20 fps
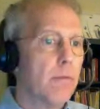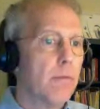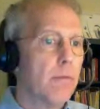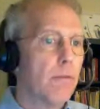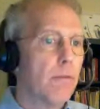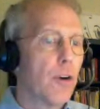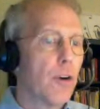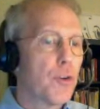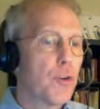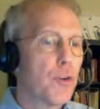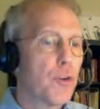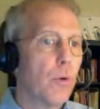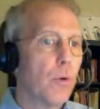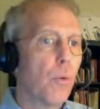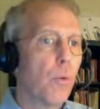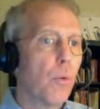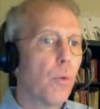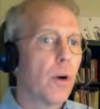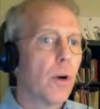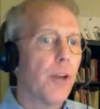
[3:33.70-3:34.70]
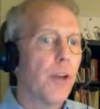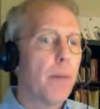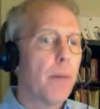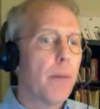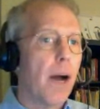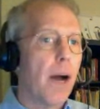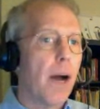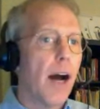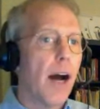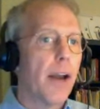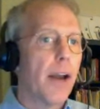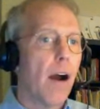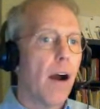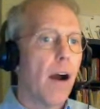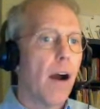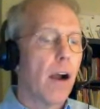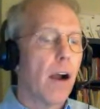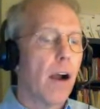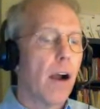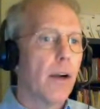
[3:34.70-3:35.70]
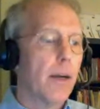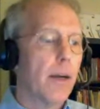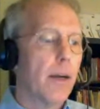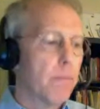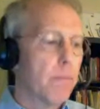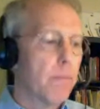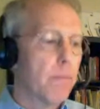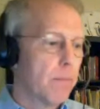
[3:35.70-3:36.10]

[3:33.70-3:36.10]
virtual world up on our